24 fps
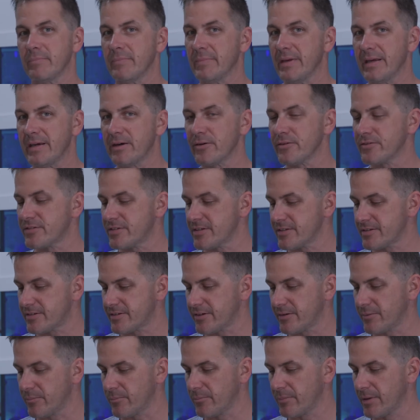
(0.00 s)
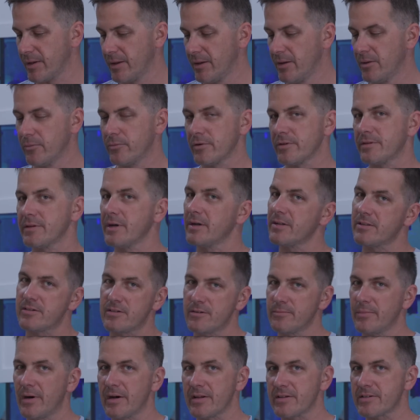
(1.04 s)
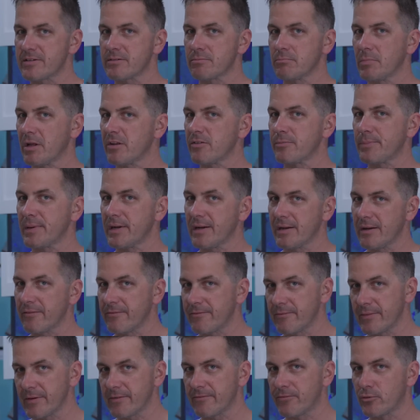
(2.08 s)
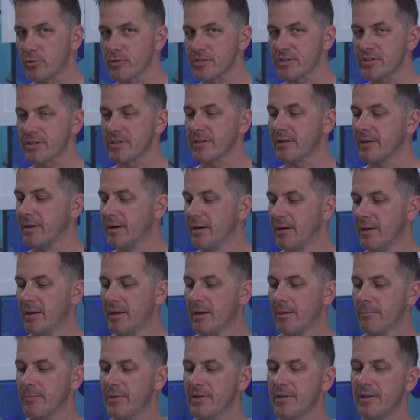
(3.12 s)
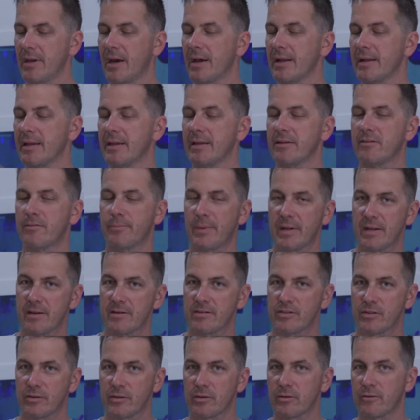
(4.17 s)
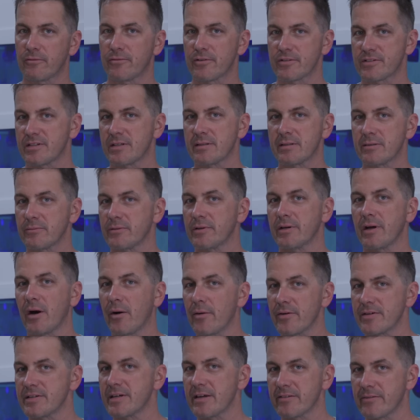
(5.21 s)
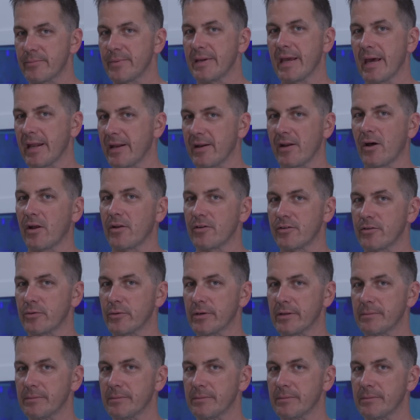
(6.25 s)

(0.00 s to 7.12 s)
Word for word: ecosystem with not too much, not spending a, a fortune, but not spending too little for something we always have to be adding on to